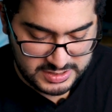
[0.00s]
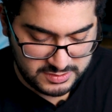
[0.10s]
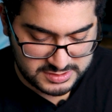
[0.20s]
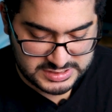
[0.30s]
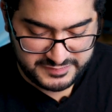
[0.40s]

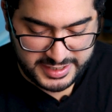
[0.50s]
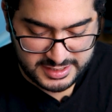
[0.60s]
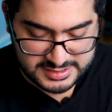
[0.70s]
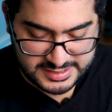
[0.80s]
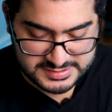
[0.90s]
you also have
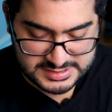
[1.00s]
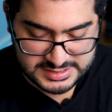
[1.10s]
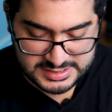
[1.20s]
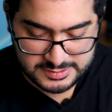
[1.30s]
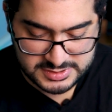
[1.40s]
iCloud
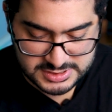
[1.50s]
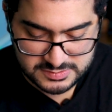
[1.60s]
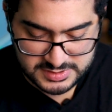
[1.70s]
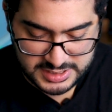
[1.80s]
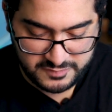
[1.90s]
syncing which
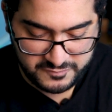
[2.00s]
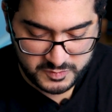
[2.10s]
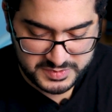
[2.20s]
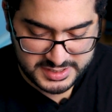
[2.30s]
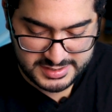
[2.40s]
is really
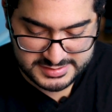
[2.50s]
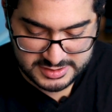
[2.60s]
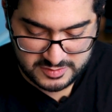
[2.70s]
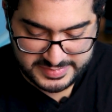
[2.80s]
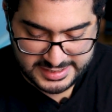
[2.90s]
helpful because
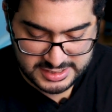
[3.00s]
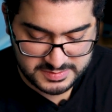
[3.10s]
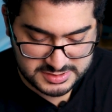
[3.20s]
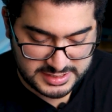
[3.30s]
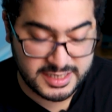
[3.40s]
it'll back it
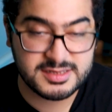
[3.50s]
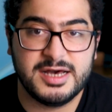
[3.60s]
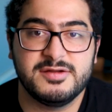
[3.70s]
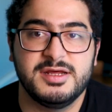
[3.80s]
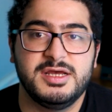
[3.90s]
up to
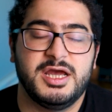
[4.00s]
iCloud